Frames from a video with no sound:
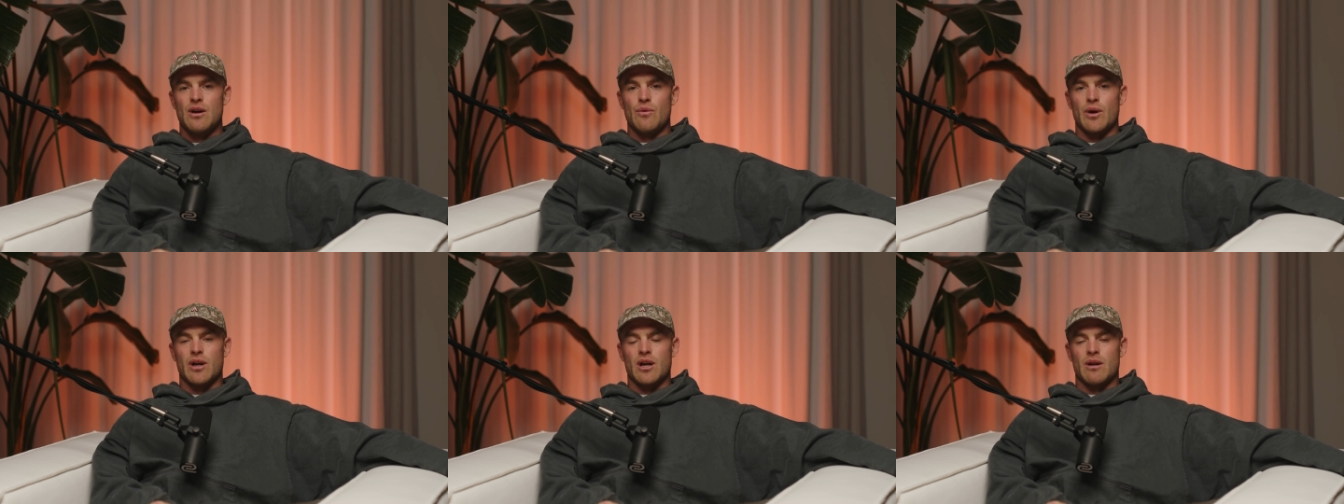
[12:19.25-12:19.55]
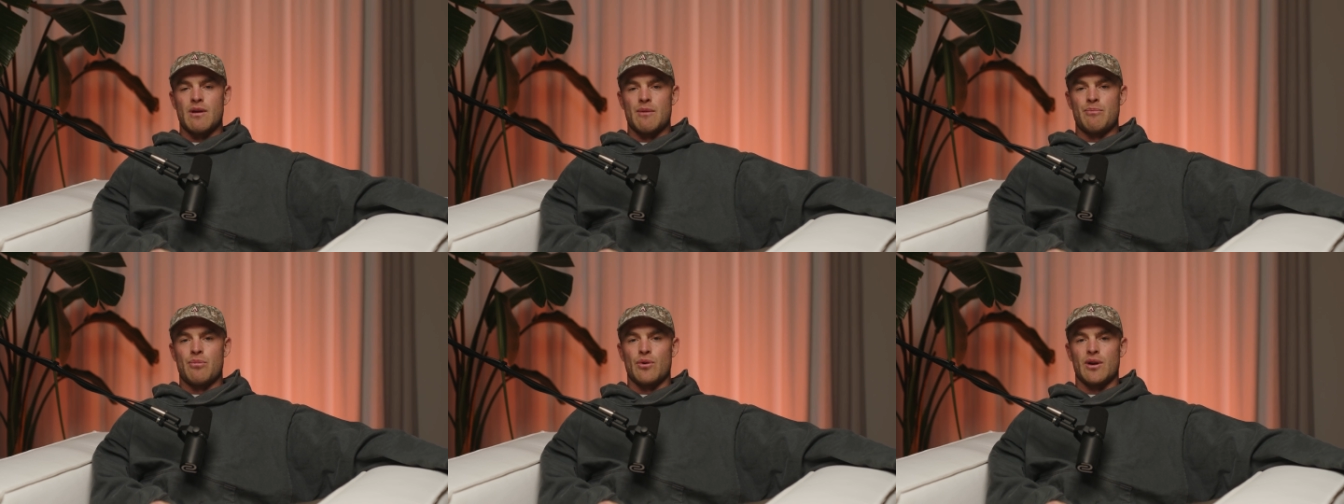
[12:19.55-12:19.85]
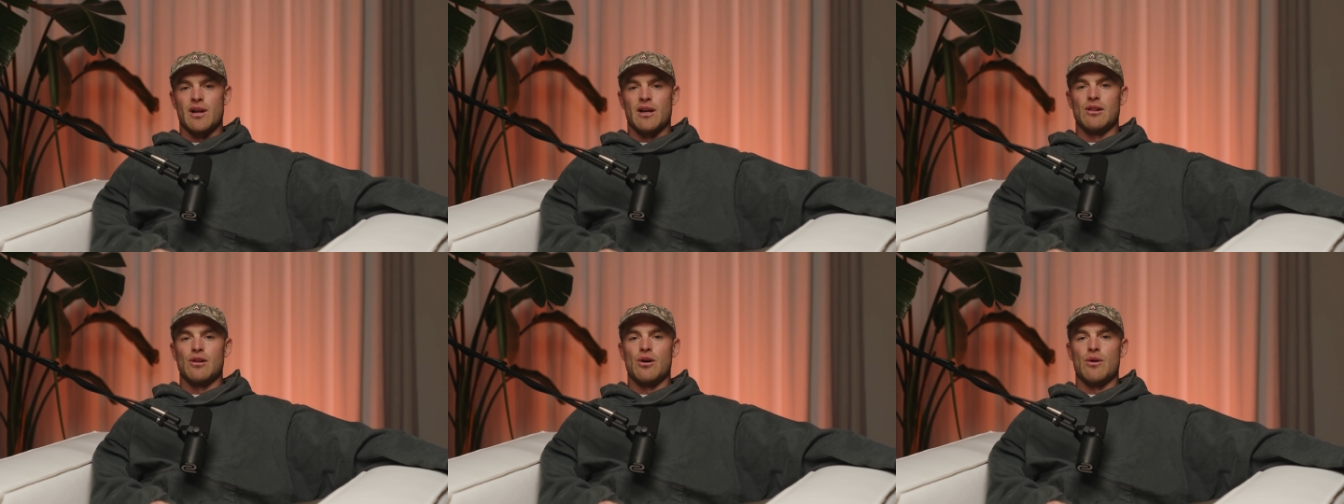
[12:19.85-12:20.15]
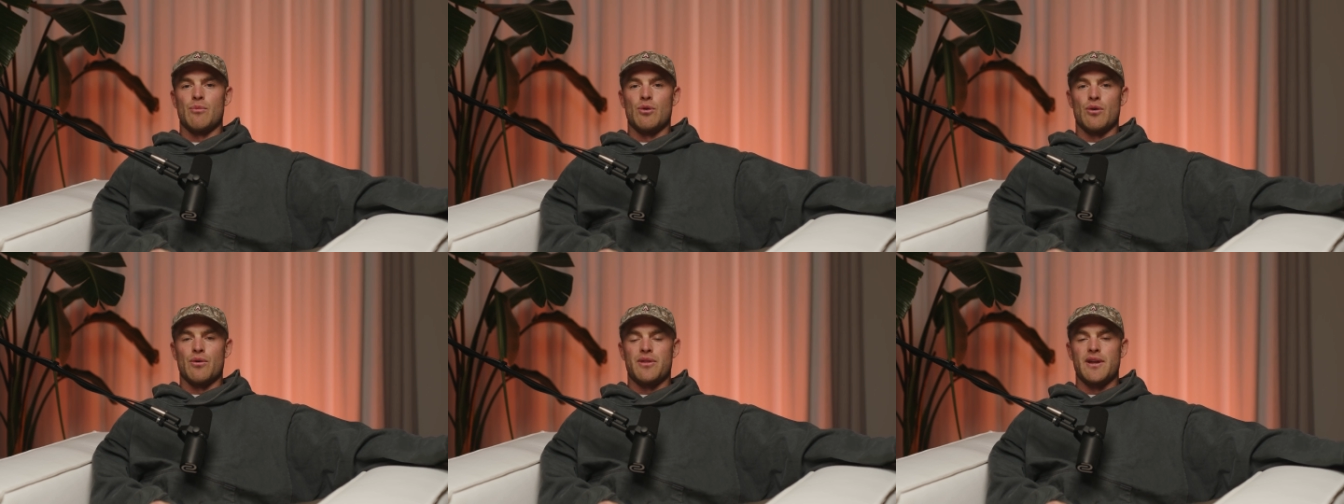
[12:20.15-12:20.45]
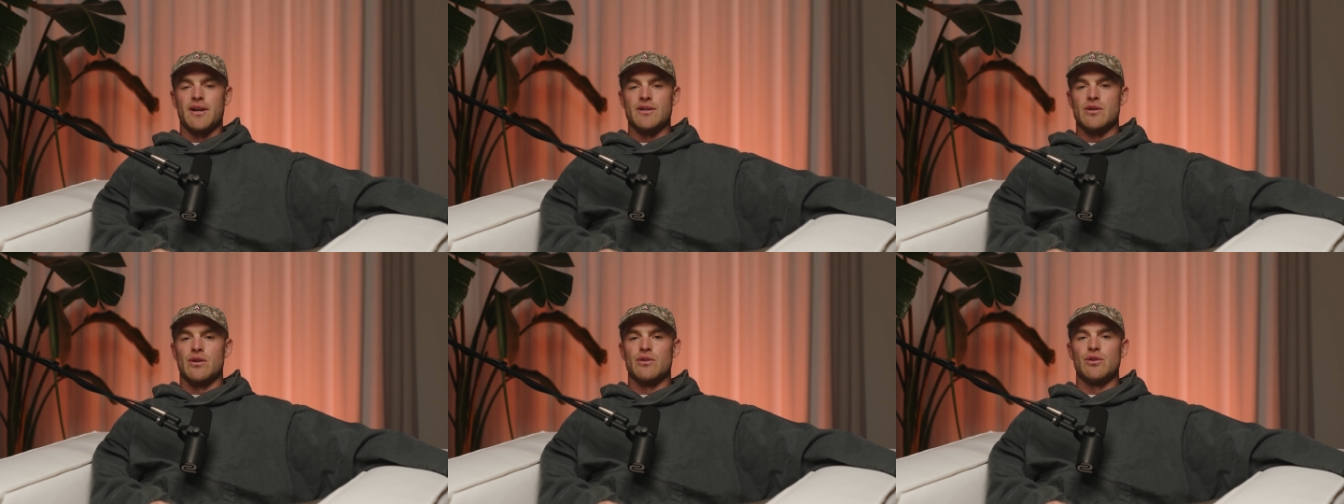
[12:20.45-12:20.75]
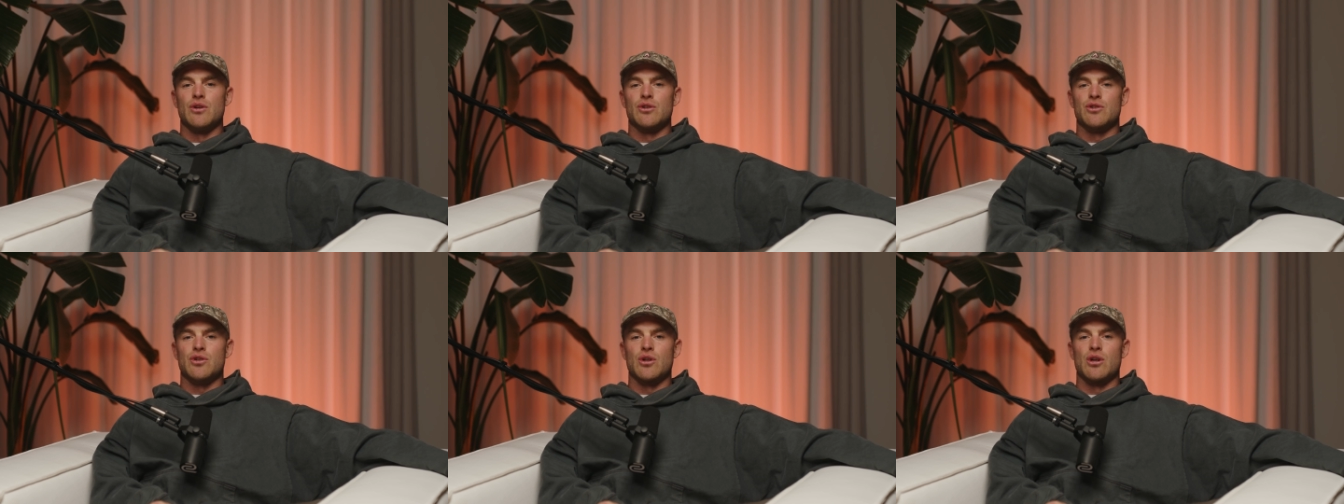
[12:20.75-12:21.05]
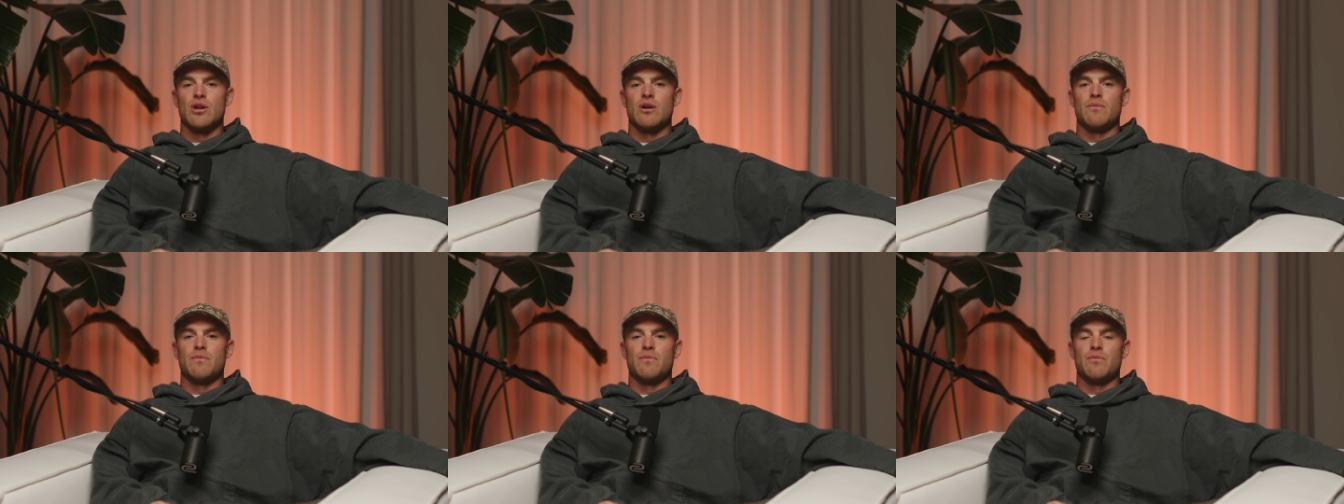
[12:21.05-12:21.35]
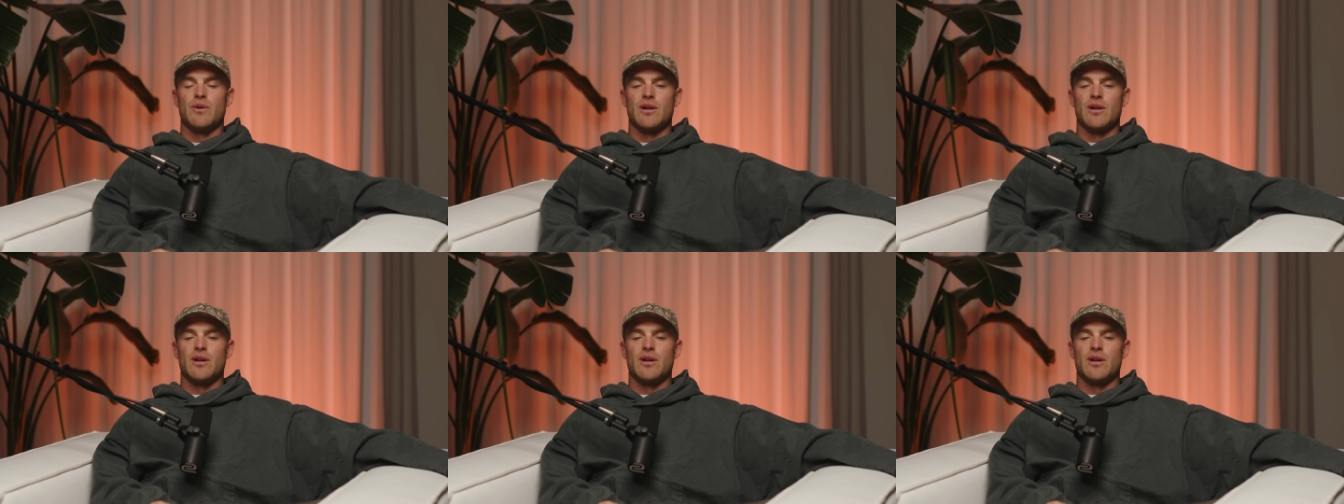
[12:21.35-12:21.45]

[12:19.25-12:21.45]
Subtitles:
We're going to be putting a lot more things on YouTube.